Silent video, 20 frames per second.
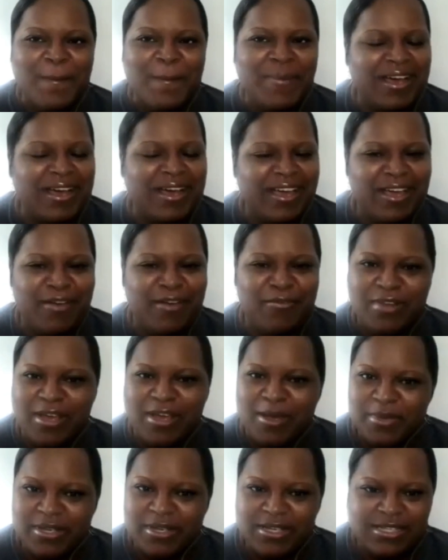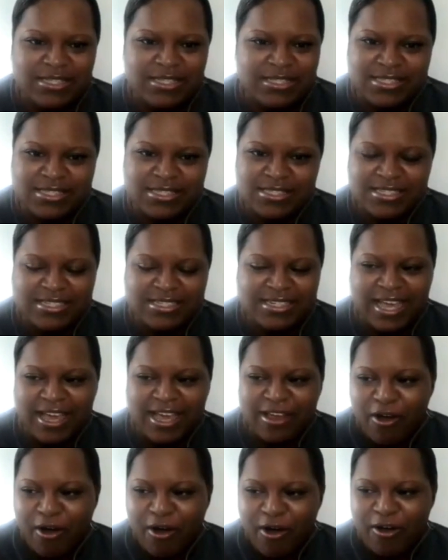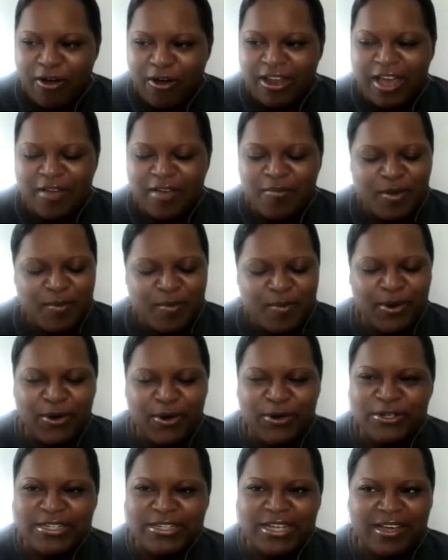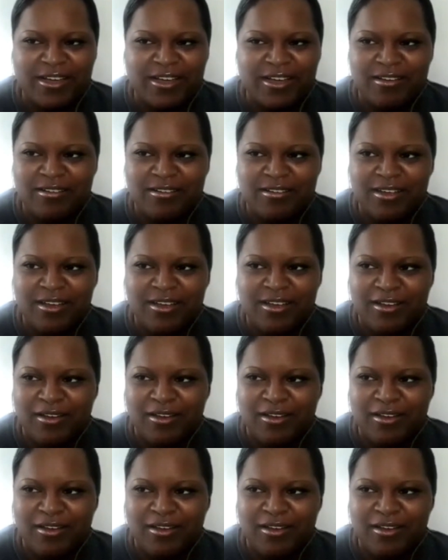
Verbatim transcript: But I have not been consistent at all. I've been burnt out.